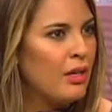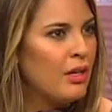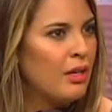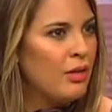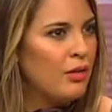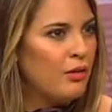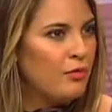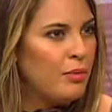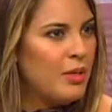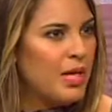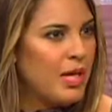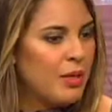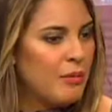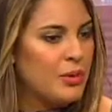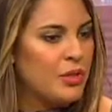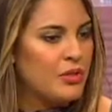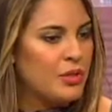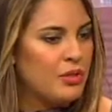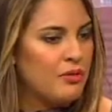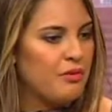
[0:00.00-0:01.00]
you've been
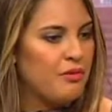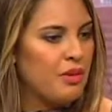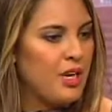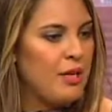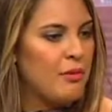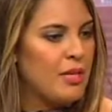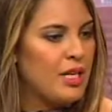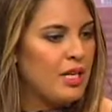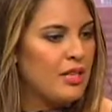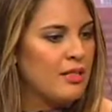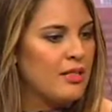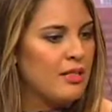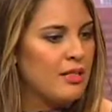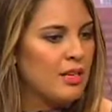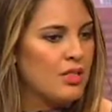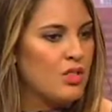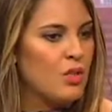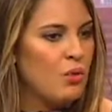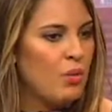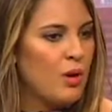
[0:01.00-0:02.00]
able to frame it in
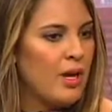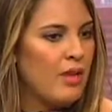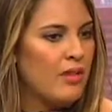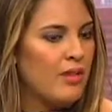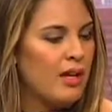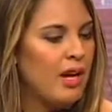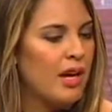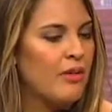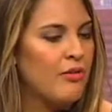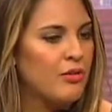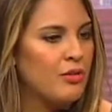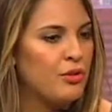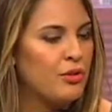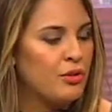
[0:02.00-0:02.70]
such a way that I